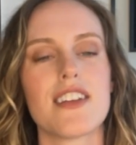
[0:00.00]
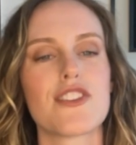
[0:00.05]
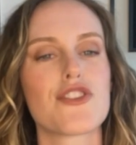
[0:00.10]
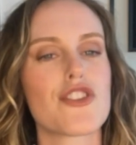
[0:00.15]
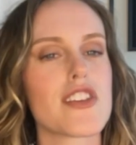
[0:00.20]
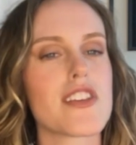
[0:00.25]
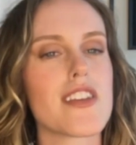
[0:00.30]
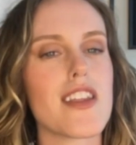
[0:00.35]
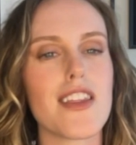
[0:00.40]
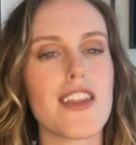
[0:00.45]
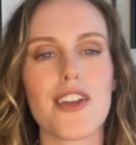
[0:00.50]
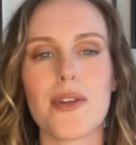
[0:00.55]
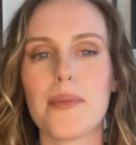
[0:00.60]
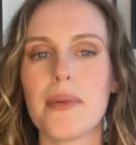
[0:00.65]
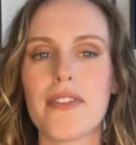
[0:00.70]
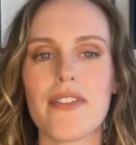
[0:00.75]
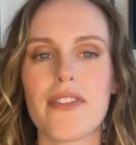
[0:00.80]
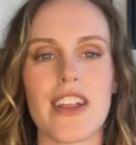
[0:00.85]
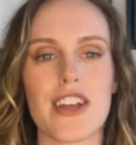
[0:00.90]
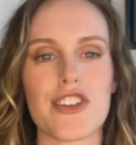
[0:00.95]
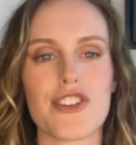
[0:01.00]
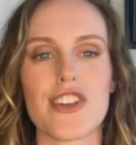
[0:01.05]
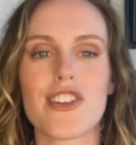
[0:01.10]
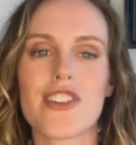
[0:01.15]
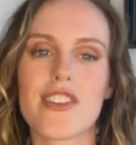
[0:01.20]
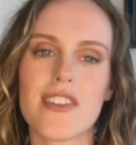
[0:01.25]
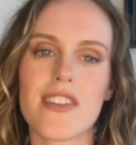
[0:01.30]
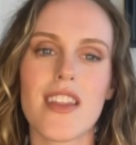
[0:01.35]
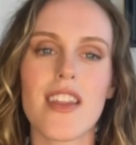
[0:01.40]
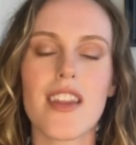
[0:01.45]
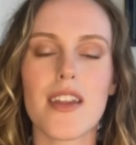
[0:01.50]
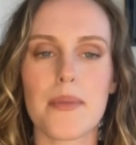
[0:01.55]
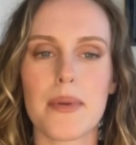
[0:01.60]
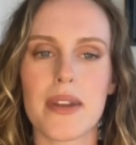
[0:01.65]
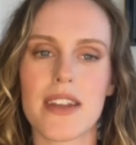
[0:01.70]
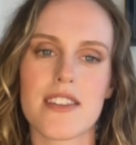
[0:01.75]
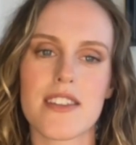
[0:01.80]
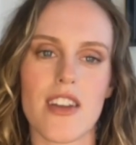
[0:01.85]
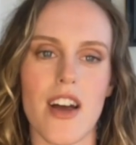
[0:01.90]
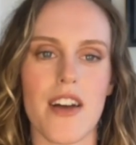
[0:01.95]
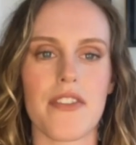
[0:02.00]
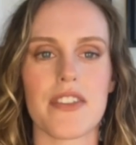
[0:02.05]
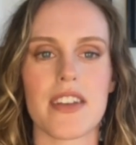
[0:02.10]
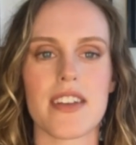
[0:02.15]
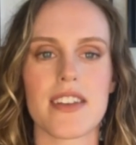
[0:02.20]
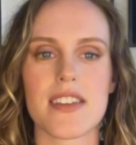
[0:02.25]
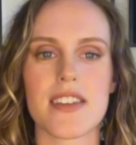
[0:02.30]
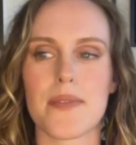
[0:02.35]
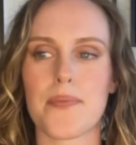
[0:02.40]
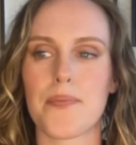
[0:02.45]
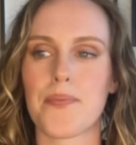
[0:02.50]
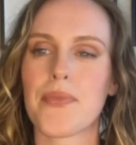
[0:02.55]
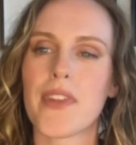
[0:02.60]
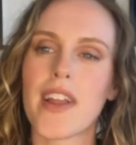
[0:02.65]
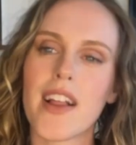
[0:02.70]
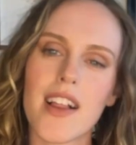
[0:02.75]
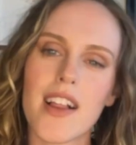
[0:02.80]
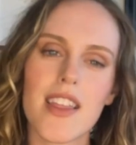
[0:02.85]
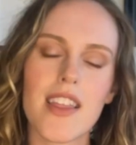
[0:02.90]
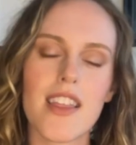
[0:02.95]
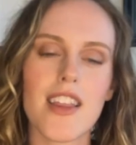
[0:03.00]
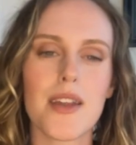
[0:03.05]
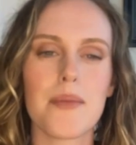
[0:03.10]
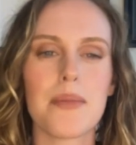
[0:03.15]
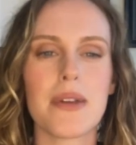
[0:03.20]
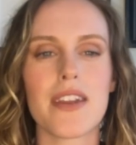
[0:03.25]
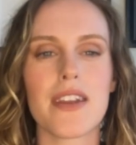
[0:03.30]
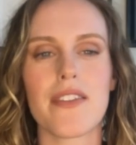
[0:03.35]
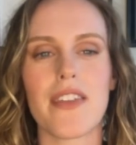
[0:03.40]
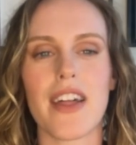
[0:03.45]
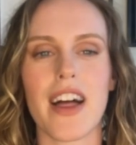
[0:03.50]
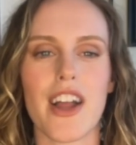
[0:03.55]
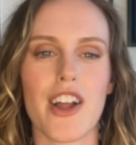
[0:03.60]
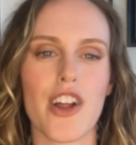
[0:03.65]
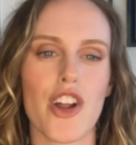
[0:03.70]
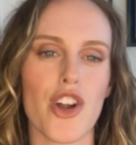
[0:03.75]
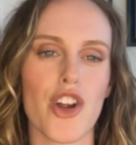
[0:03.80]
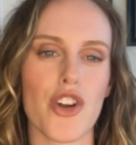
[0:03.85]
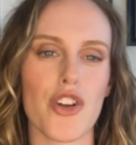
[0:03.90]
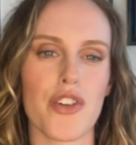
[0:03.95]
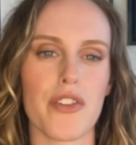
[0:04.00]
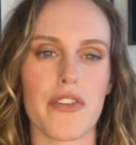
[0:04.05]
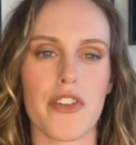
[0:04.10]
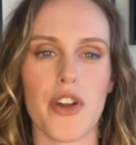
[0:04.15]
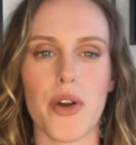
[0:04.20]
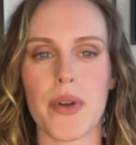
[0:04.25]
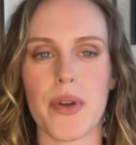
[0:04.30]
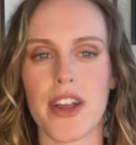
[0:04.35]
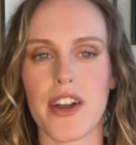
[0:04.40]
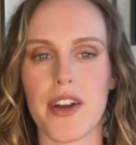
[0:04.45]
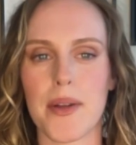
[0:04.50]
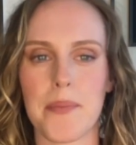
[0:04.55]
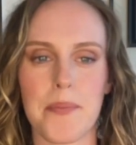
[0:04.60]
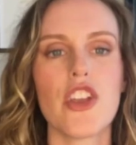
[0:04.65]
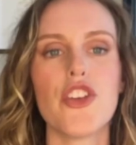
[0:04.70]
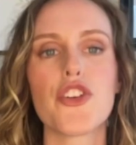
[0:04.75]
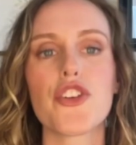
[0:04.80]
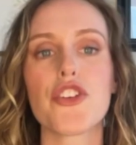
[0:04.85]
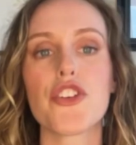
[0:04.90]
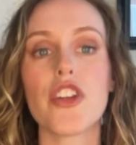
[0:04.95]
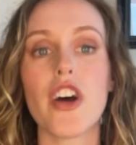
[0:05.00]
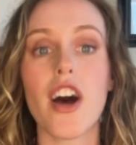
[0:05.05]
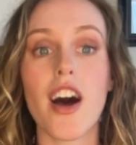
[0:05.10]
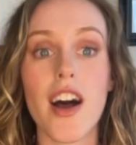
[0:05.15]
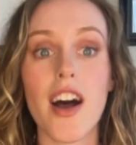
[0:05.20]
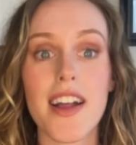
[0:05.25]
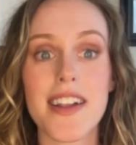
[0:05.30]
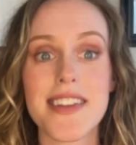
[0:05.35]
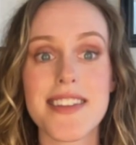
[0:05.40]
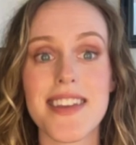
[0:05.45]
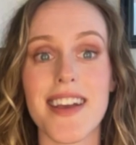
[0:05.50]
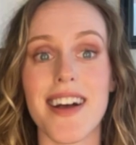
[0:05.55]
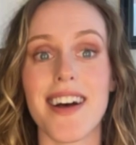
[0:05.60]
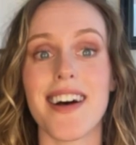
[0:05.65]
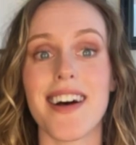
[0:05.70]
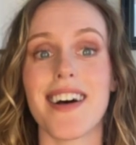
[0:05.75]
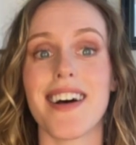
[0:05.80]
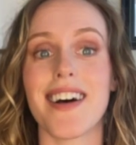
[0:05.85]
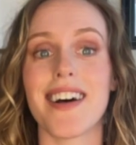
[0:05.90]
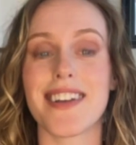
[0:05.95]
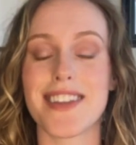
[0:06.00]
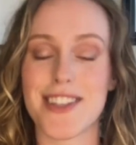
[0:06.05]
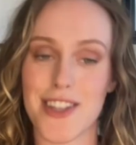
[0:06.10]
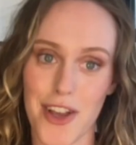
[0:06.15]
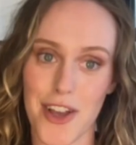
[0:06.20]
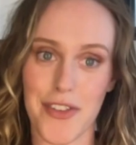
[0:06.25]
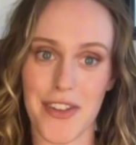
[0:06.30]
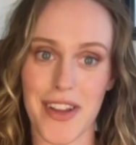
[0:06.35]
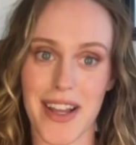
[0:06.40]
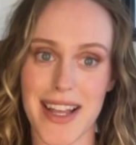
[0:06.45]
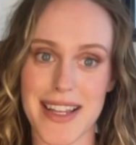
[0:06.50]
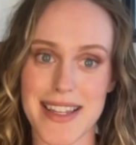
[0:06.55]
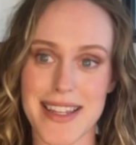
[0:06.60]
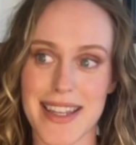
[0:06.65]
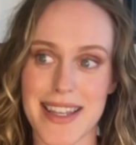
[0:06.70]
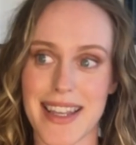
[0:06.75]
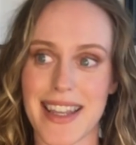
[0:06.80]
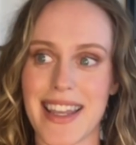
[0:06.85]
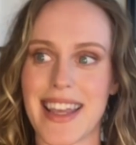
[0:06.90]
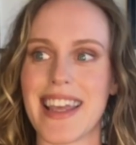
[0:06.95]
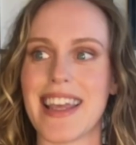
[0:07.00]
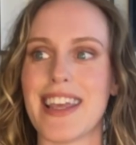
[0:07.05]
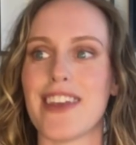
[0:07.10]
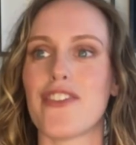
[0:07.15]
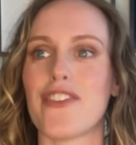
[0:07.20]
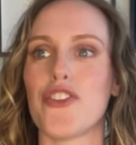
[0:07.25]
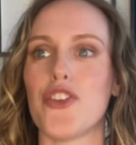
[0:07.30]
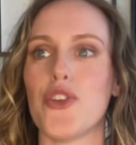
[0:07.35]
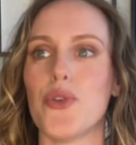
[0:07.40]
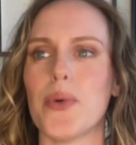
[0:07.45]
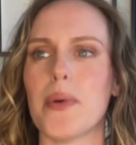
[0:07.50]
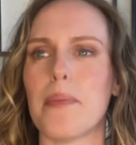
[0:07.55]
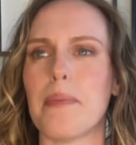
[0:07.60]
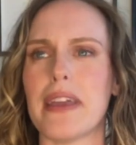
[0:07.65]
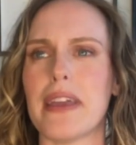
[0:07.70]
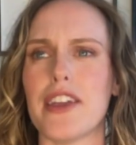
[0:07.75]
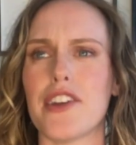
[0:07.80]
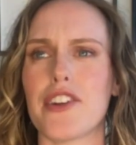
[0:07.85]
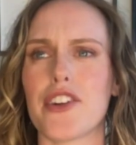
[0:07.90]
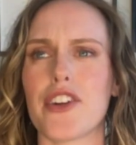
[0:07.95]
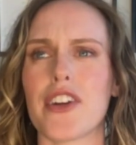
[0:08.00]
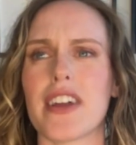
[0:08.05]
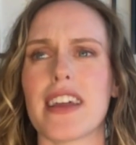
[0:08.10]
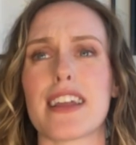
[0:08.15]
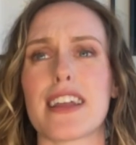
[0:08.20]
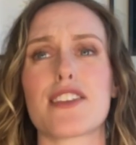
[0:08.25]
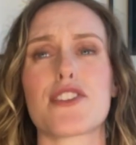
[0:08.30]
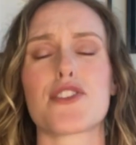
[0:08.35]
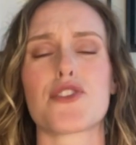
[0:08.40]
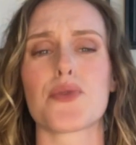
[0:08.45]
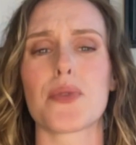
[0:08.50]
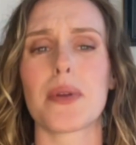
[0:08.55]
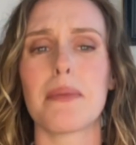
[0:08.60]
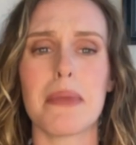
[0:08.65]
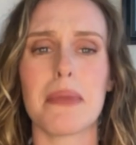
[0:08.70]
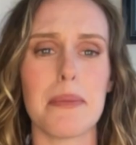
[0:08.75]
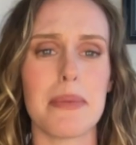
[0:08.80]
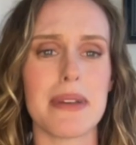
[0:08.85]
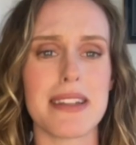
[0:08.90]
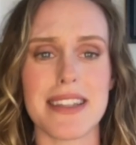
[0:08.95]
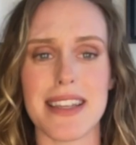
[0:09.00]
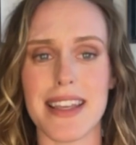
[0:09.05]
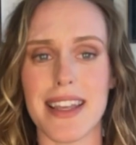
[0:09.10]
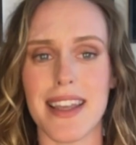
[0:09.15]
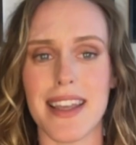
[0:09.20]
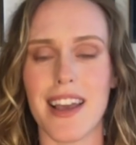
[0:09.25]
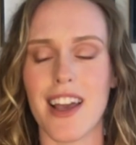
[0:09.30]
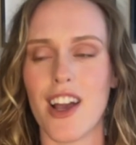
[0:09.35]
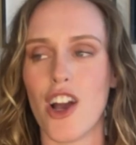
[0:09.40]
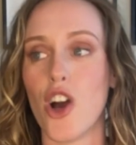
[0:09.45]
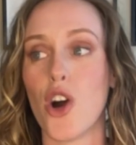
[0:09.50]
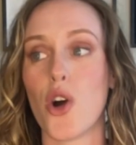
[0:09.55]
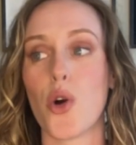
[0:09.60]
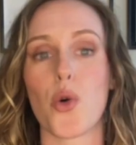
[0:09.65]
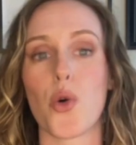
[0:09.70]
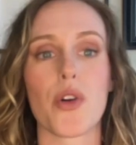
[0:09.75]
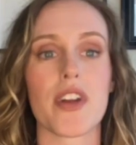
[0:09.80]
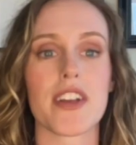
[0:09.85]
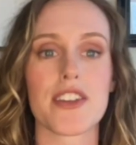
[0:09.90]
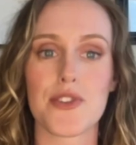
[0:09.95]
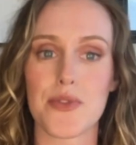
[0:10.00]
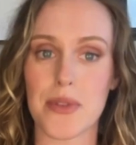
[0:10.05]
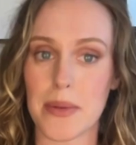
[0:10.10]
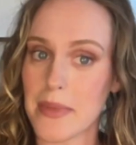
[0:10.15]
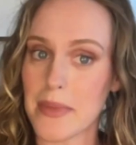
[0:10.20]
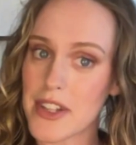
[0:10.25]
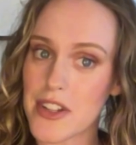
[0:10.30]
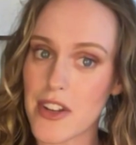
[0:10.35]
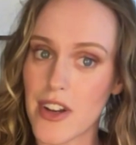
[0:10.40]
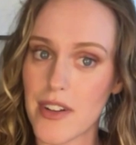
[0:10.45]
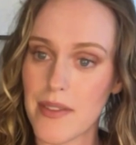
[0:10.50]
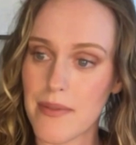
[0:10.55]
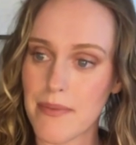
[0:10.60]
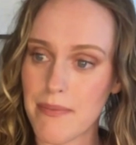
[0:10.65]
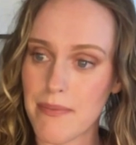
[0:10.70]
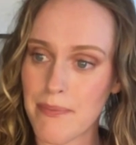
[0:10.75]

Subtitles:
just a little bit fleshy, just a little bit of softness, a little bit of that curve going on. You're not a soft classic if you appear extremely petite or extremely tall.